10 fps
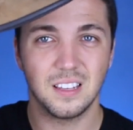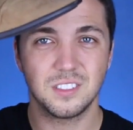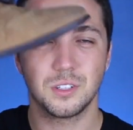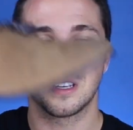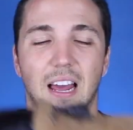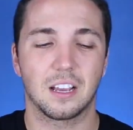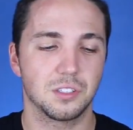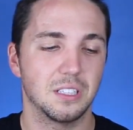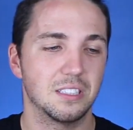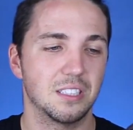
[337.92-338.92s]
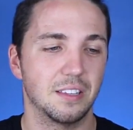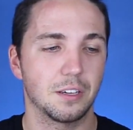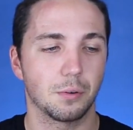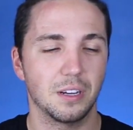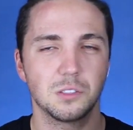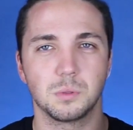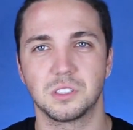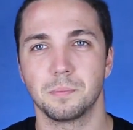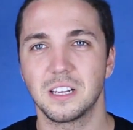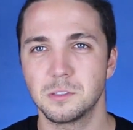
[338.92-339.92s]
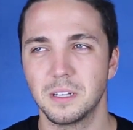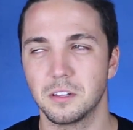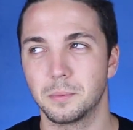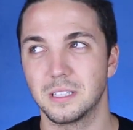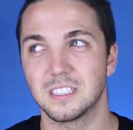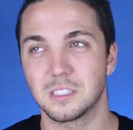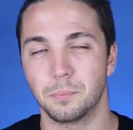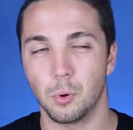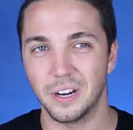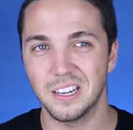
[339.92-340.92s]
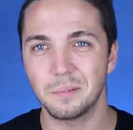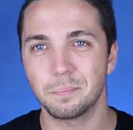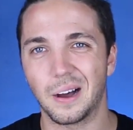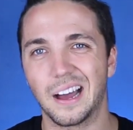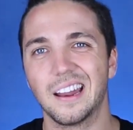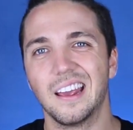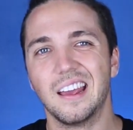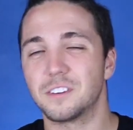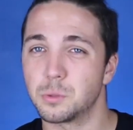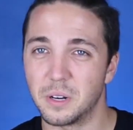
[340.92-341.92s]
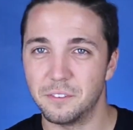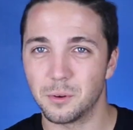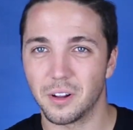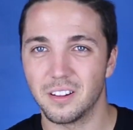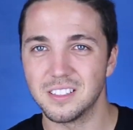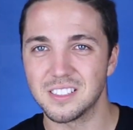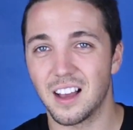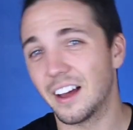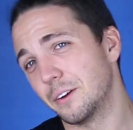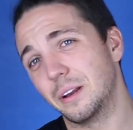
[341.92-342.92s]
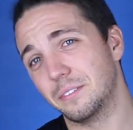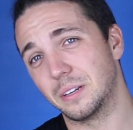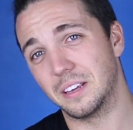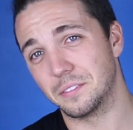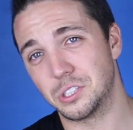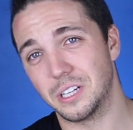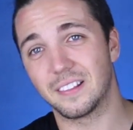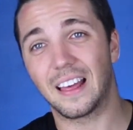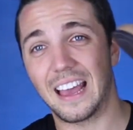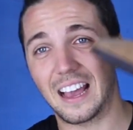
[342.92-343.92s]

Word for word: this, you can actually see the crease, which makes me a little bit disappointed, but for twenty-four dollars, I don't even give a shit. They